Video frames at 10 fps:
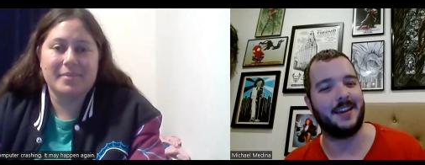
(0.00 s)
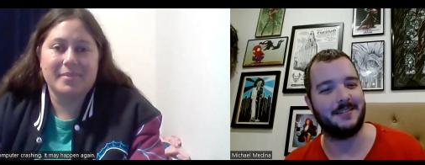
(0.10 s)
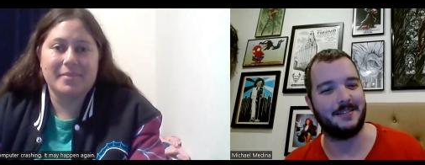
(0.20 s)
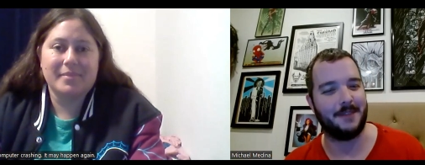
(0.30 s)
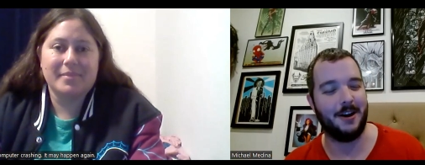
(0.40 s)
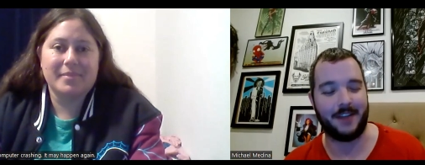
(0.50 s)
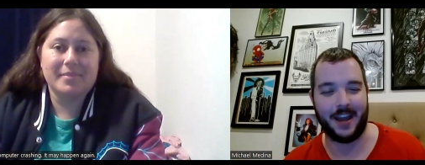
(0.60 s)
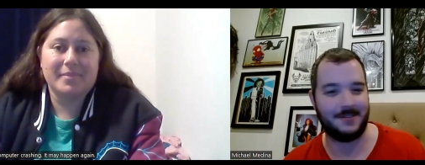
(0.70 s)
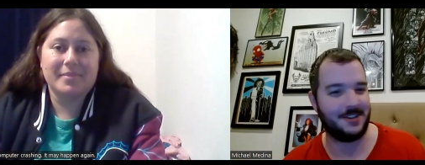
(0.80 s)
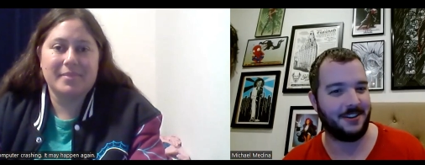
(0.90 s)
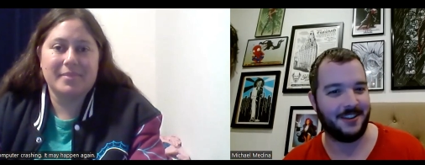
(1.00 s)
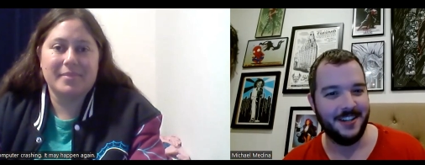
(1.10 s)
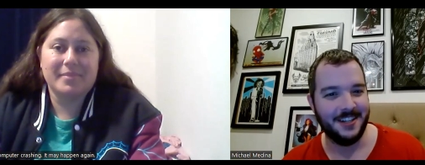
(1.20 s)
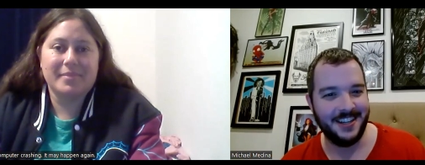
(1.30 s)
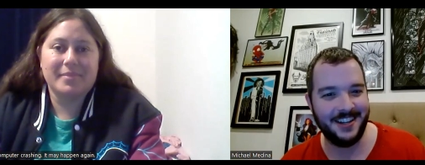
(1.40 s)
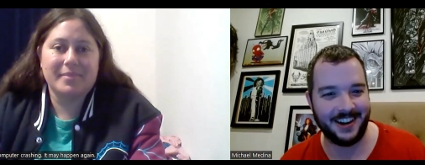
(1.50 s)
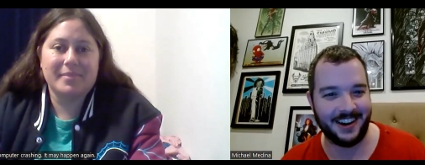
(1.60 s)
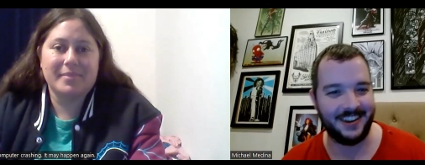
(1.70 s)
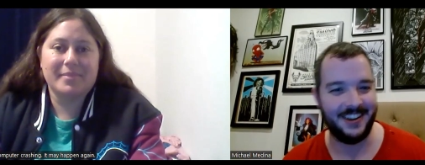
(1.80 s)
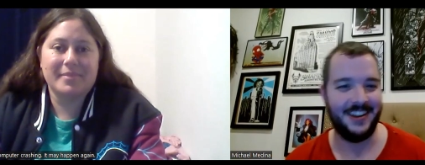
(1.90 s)
Speaker 1: that. Okay, sure.
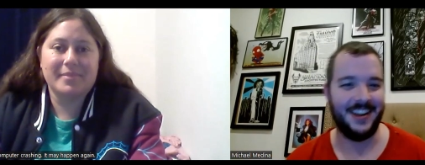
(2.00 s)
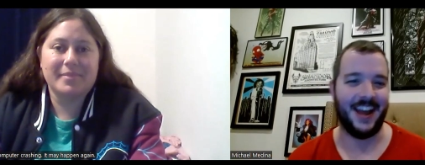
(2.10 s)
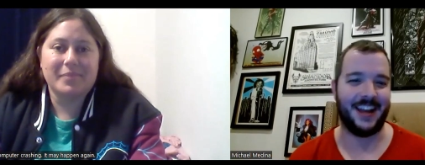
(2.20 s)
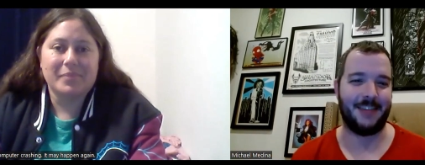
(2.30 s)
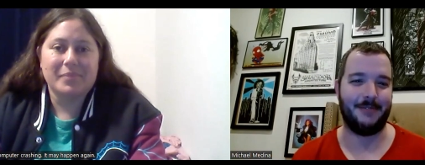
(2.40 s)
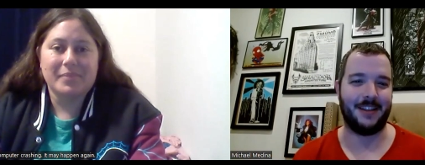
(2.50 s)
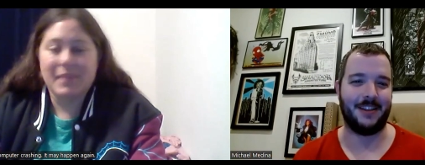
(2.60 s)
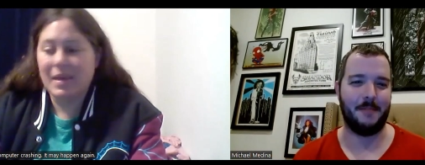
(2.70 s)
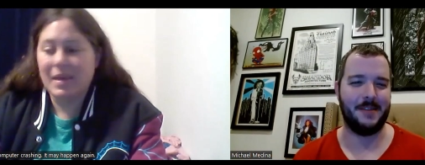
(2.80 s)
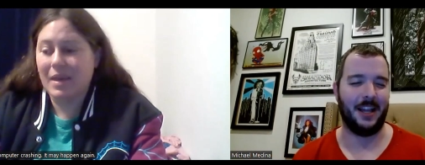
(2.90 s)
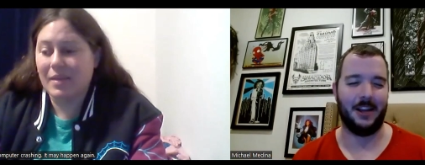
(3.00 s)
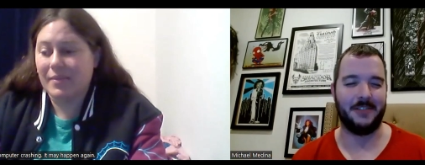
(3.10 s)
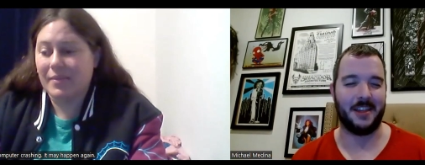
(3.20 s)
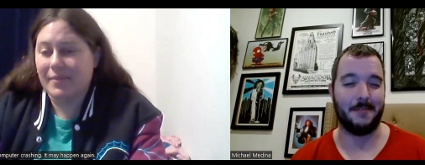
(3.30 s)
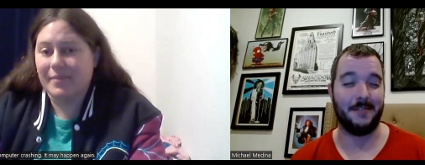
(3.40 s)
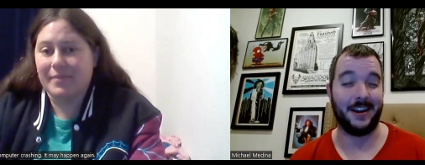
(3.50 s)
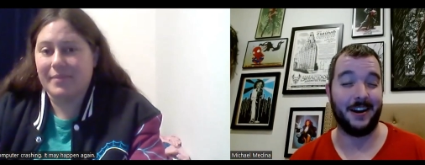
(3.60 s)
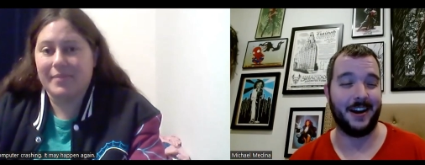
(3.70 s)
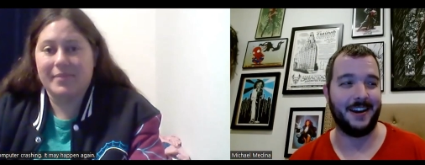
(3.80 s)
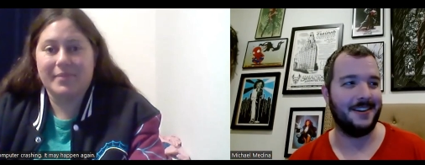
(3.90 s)
I guess we got the armadillo in this movie.
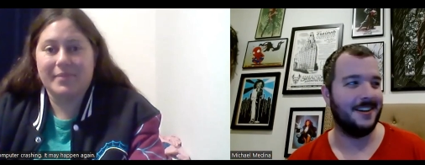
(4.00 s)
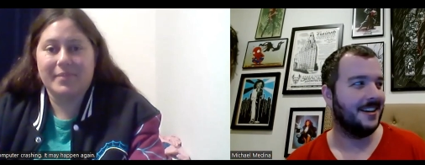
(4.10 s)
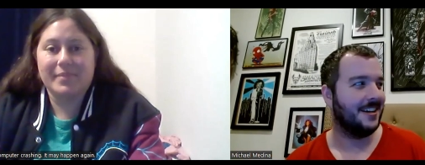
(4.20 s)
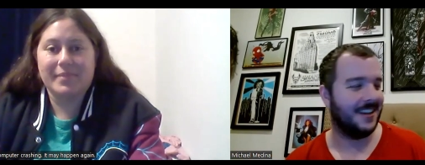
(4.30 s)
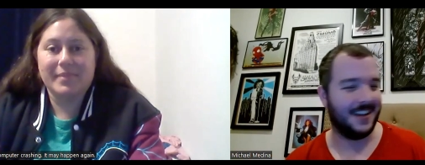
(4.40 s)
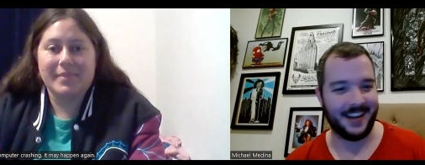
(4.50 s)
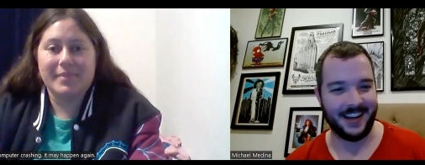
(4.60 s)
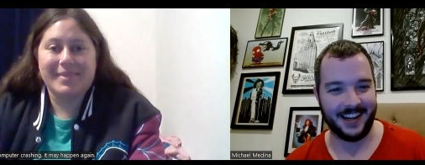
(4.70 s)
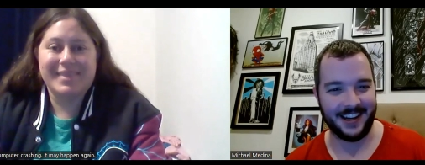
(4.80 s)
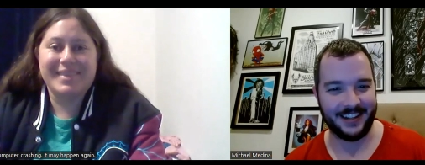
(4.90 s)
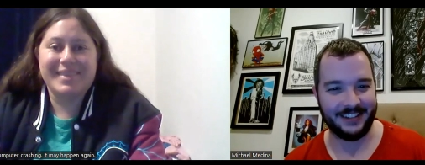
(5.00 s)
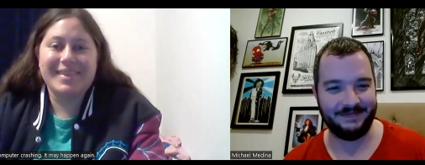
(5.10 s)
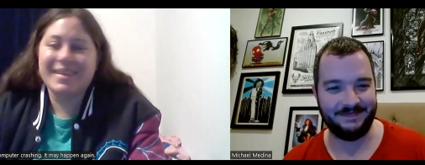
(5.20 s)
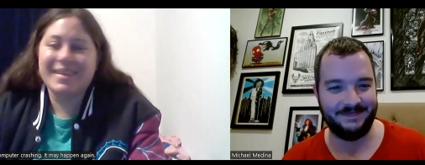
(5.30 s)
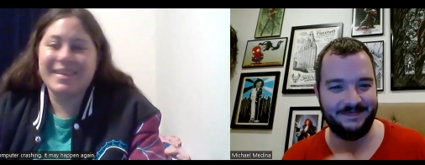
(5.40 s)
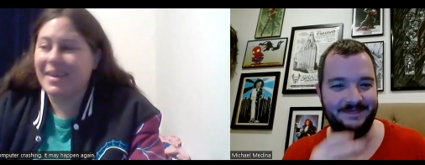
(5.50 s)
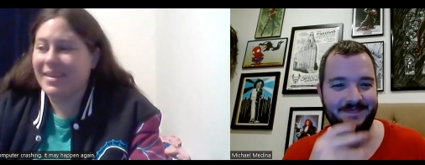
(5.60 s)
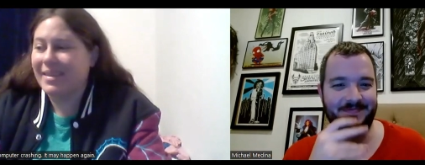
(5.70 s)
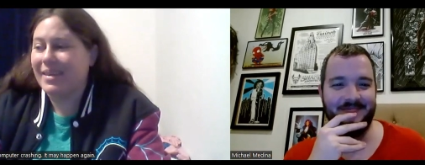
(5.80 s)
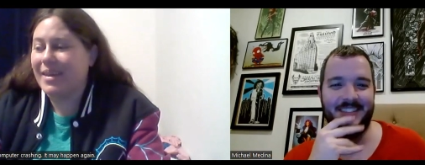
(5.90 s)
All right. Uh,
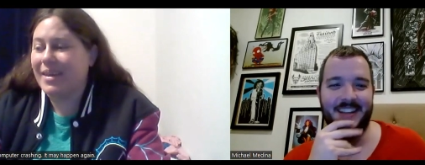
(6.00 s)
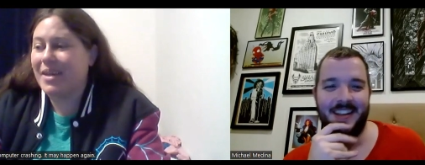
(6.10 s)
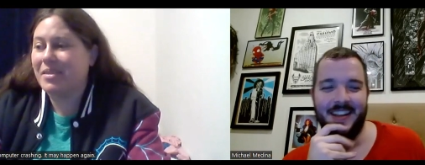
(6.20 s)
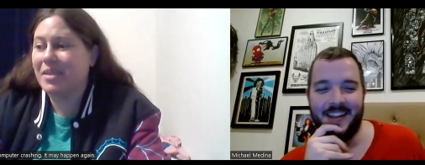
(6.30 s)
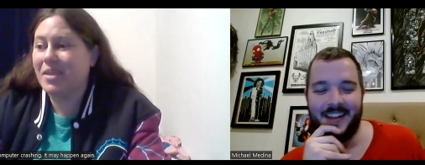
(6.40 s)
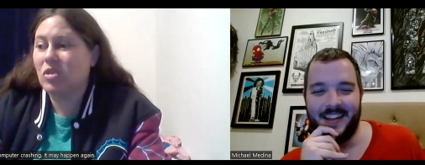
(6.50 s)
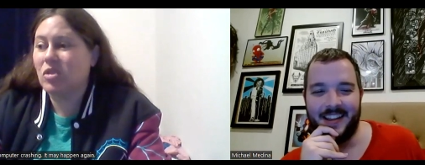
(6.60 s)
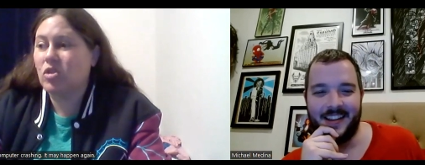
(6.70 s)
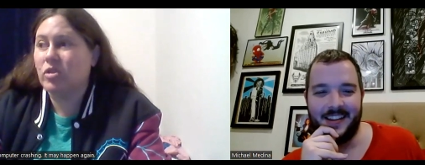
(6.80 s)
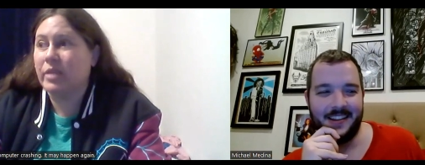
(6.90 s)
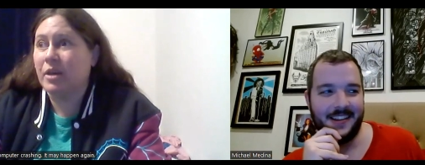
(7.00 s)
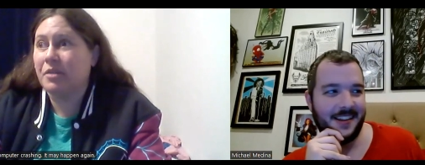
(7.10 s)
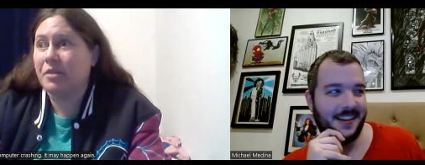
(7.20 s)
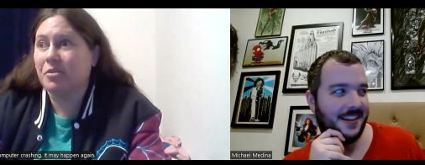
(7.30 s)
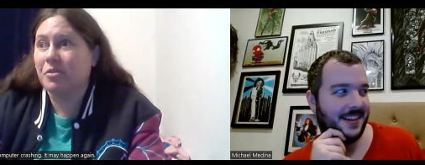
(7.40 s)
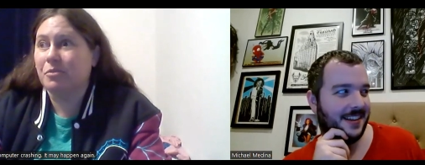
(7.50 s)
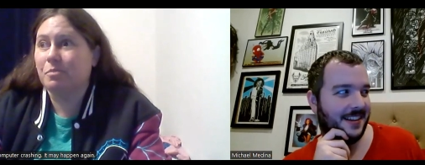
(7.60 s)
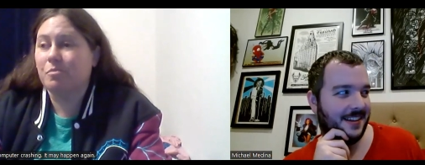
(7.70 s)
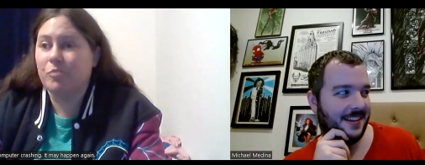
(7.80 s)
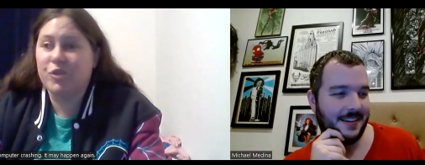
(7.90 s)
Speaker 2: uh, they they also
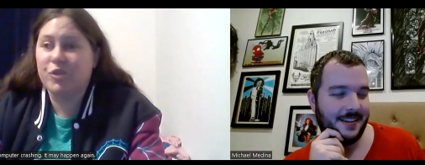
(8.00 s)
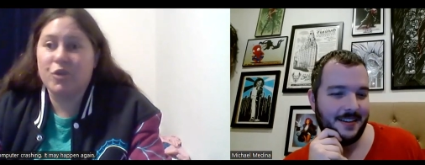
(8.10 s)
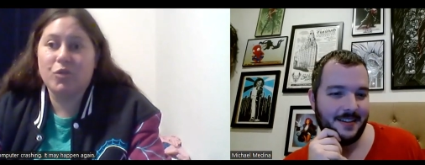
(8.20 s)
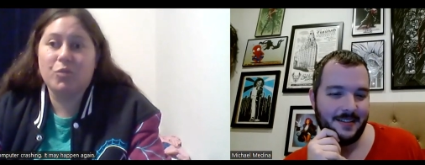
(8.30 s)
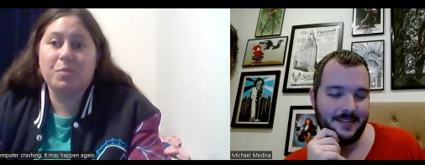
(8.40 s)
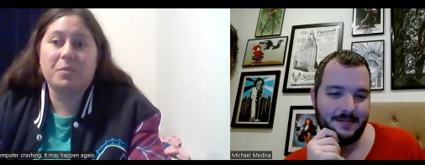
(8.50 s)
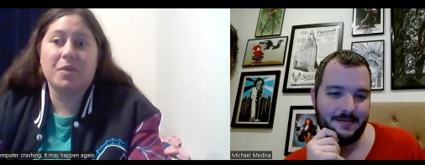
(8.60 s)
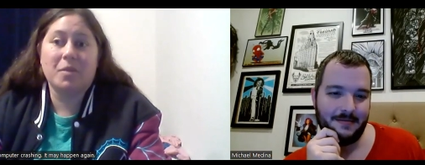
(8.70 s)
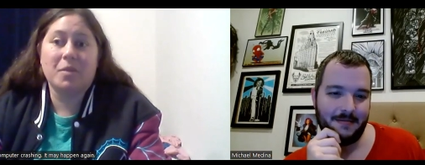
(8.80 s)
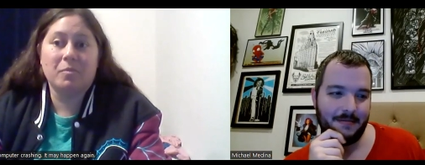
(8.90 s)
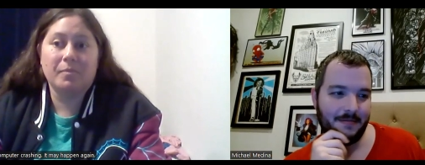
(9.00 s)
show some